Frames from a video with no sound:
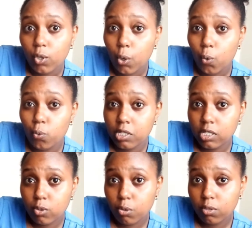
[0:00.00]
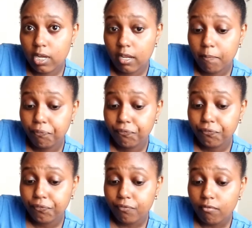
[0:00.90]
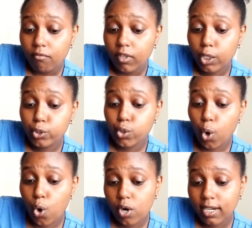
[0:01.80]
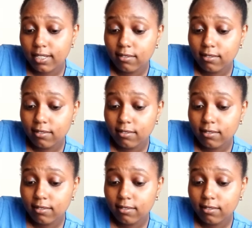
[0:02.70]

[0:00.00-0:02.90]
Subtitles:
We stood tall,